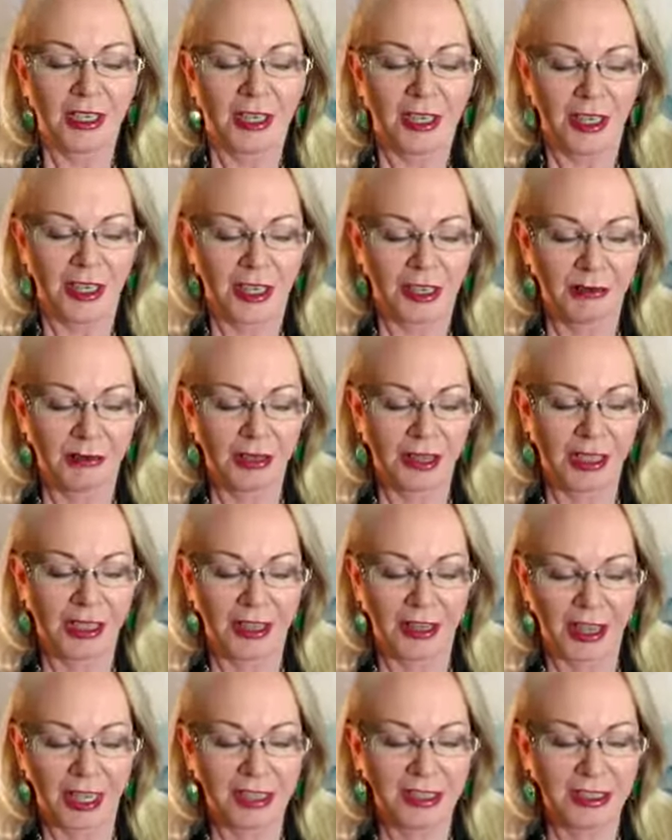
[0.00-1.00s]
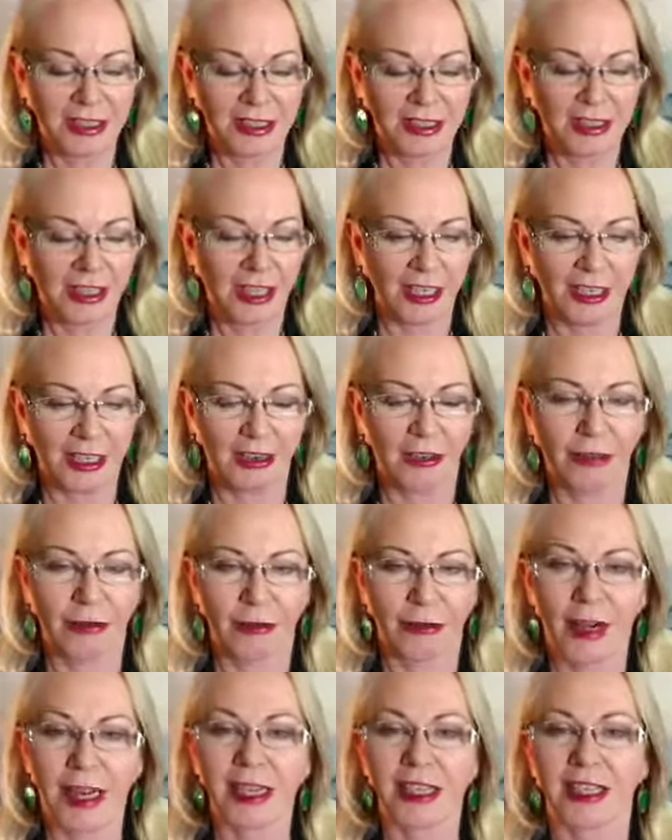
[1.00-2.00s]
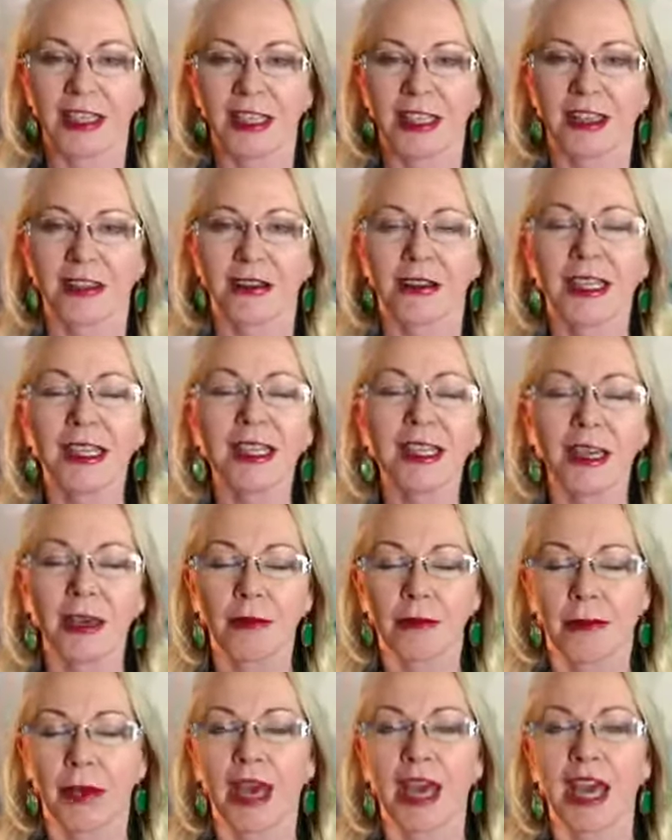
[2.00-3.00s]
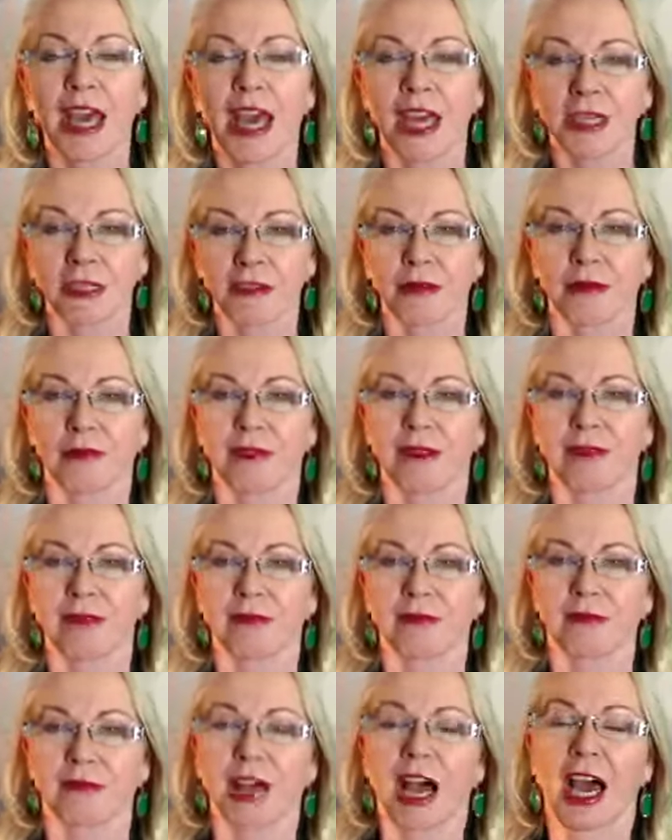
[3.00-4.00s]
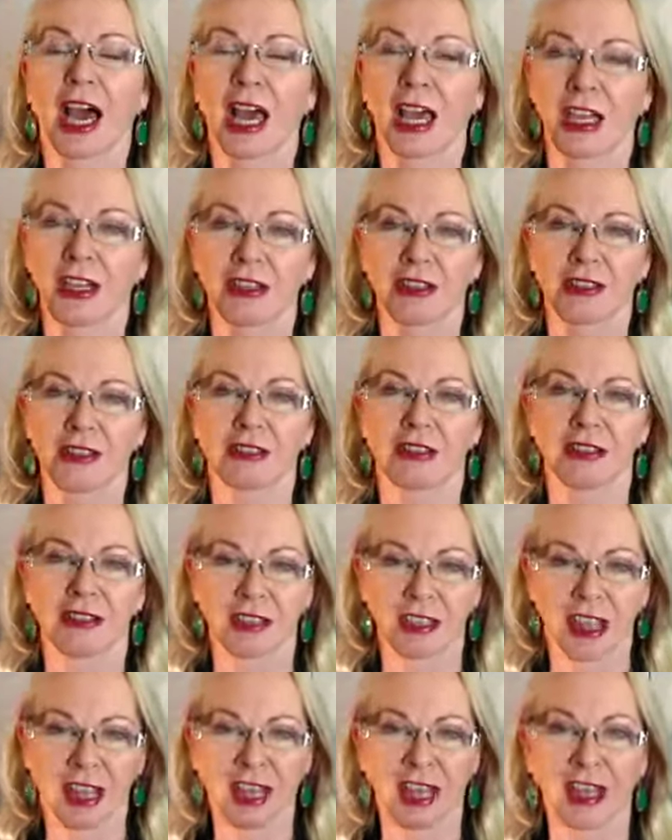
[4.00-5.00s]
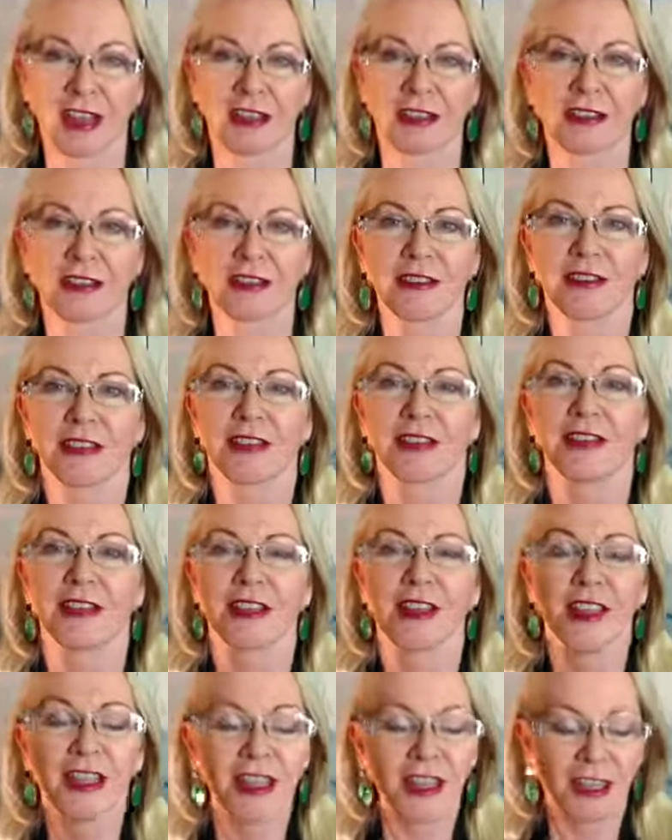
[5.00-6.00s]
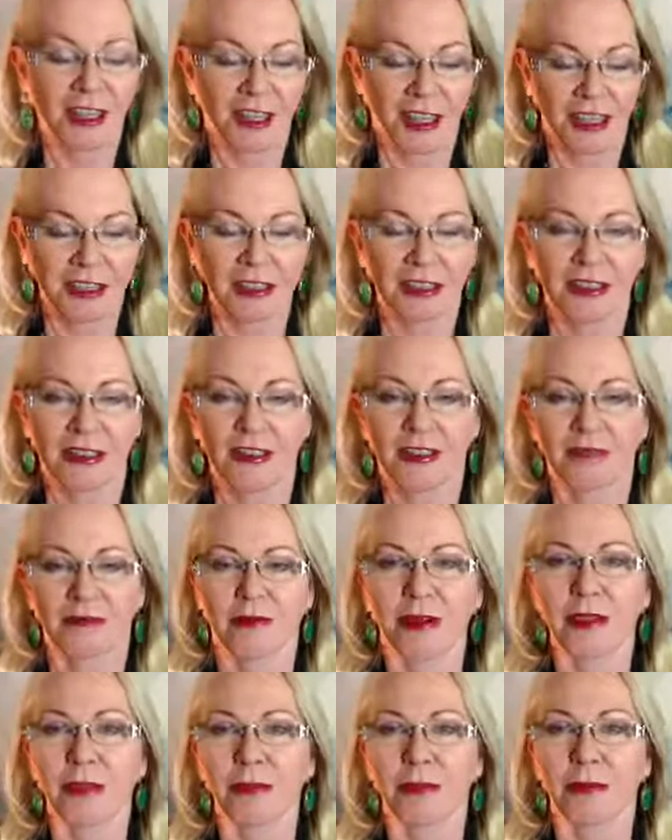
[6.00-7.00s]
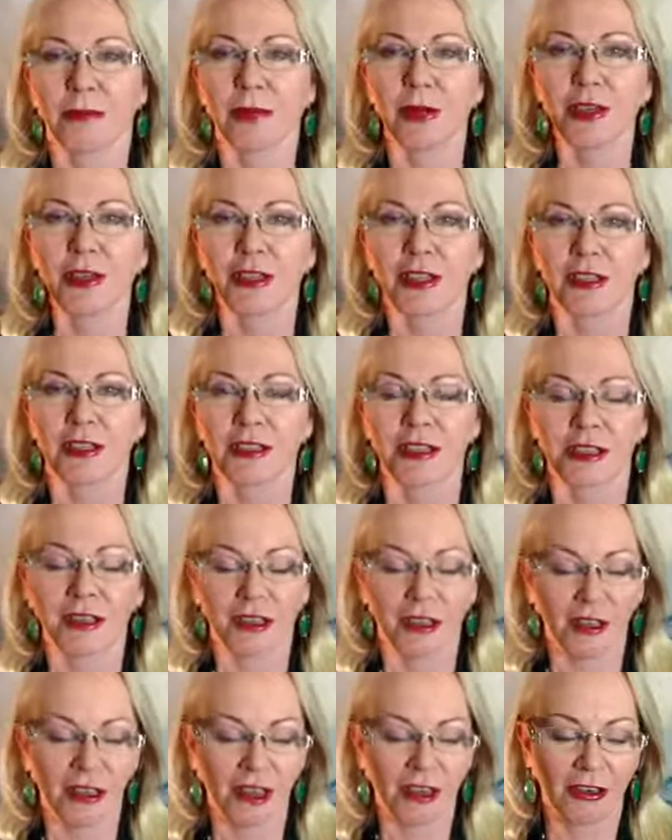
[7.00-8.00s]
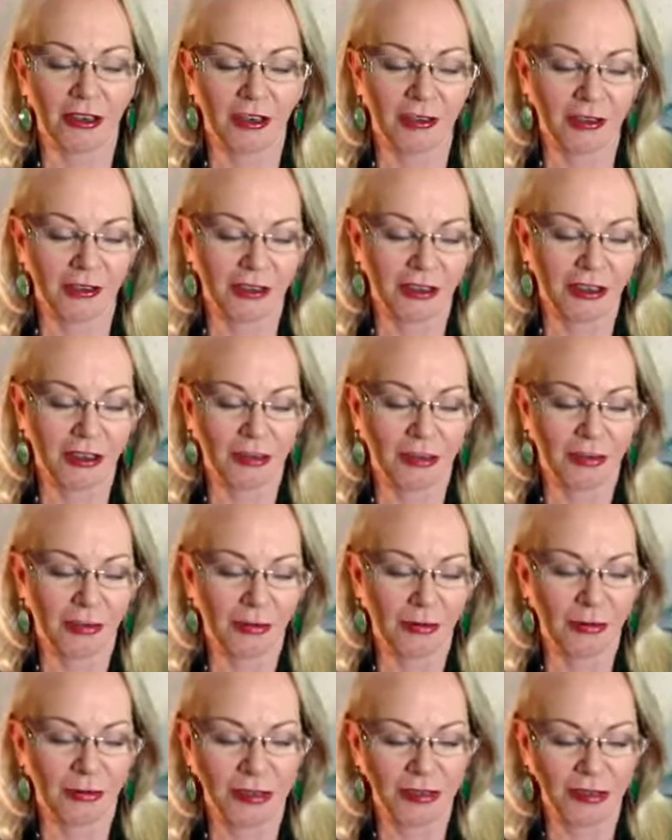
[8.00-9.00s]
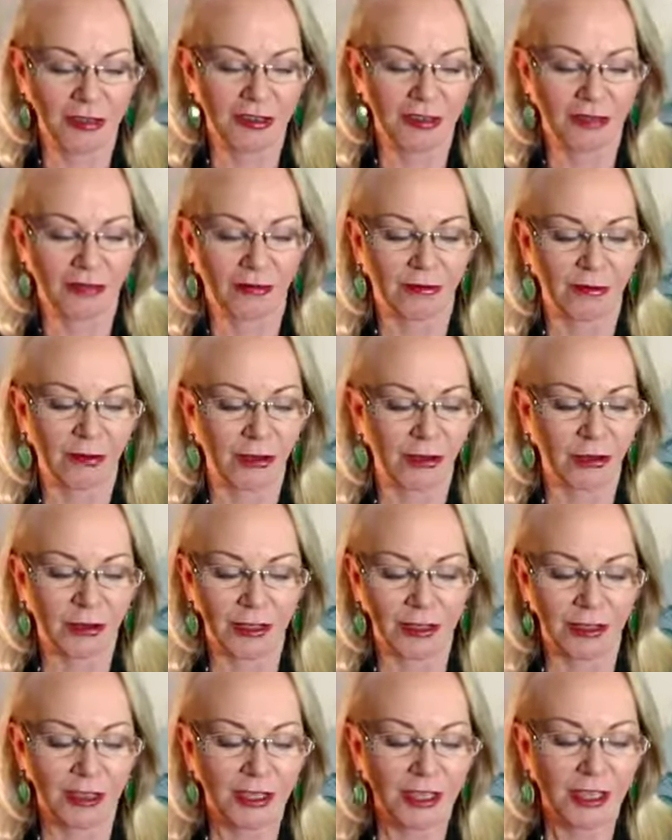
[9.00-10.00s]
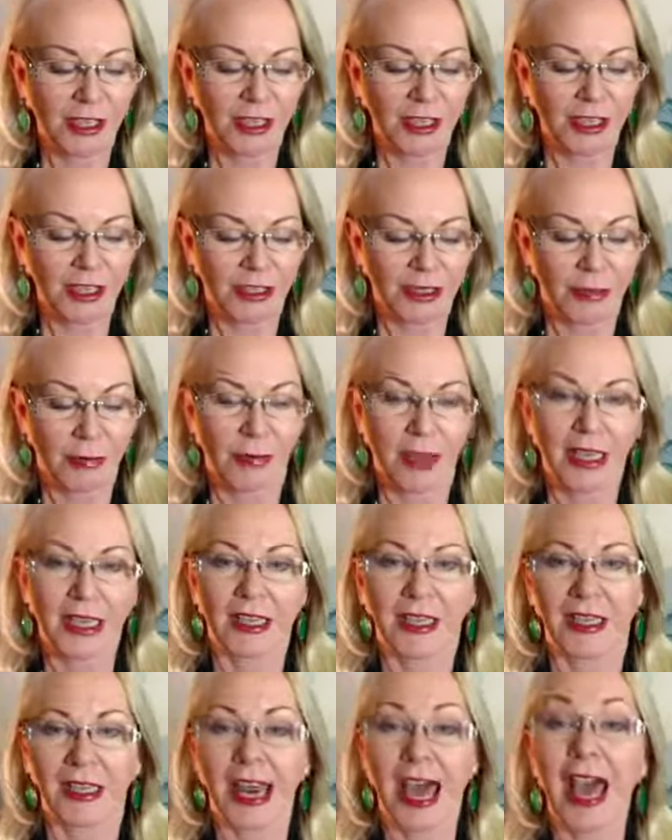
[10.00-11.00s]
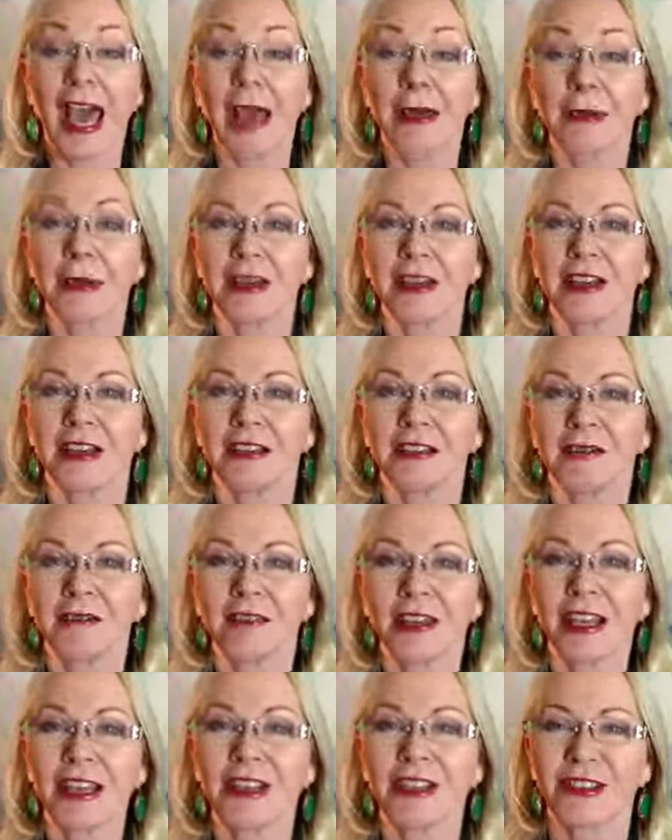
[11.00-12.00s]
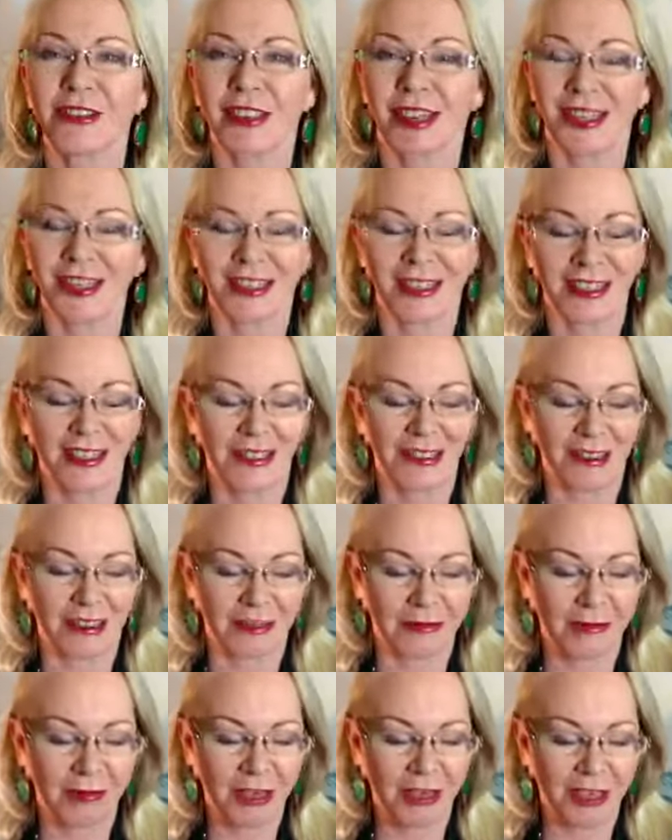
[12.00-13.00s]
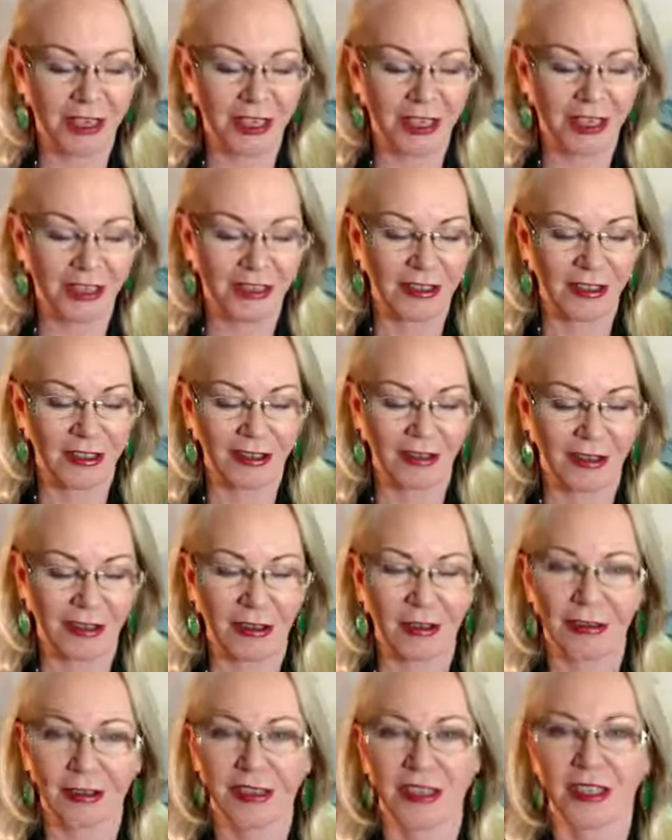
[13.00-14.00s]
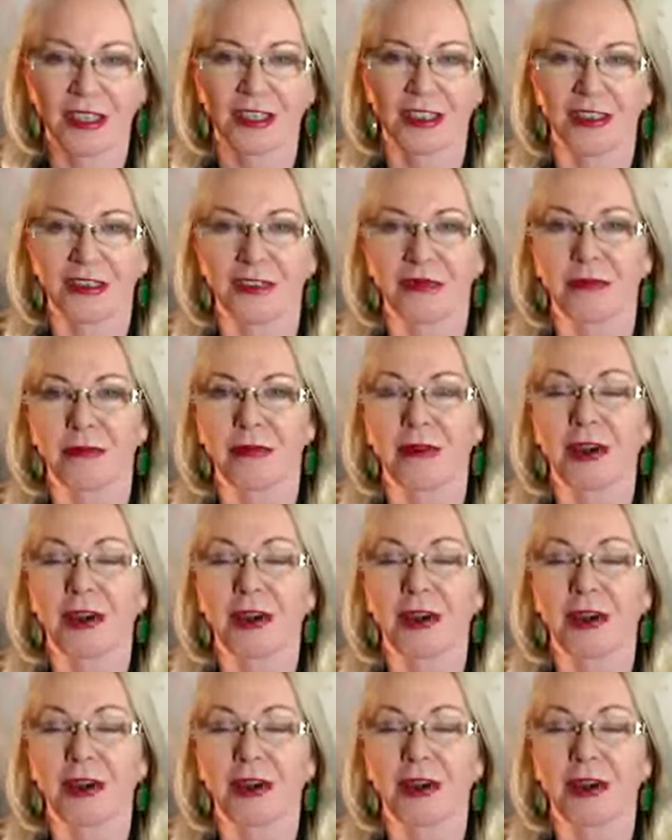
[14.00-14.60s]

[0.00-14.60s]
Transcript: And that's like a great thing. You get that passion behind your desires, and that's what pushes it along, you know, and pushes it forward to make it happen and eventuate it and to put it into thoughts, into